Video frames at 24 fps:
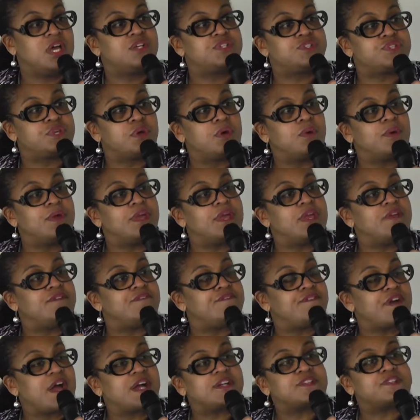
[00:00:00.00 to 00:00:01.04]
So in
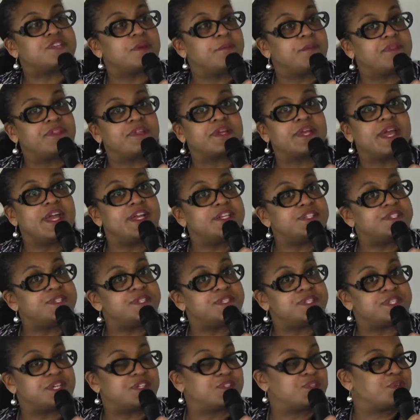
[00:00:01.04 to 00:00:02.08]
fact, some of the
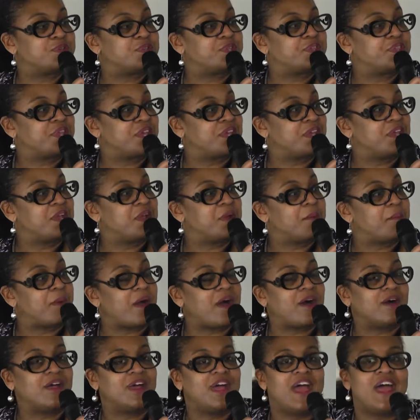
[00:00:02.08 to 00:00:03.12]
cases that you're thinking
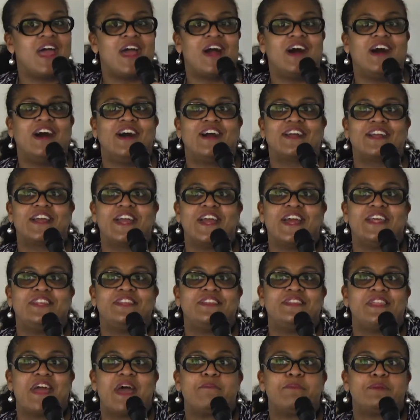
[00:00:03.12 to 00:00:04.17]
about,
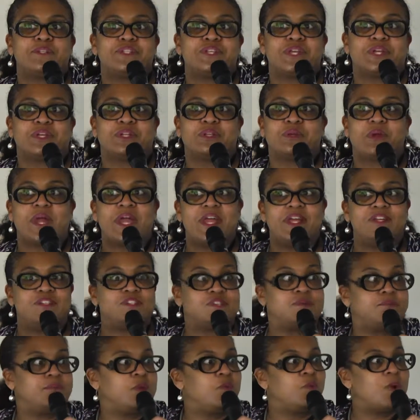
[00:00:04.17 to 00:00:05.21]
can that particular
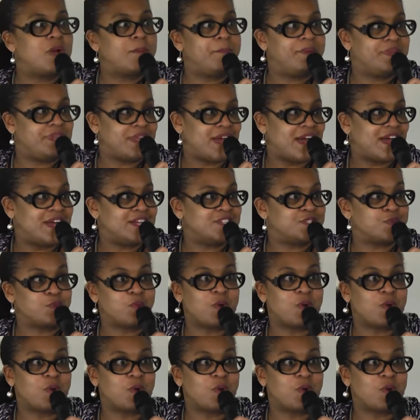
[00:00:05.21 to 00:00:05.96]
agent be weaponized?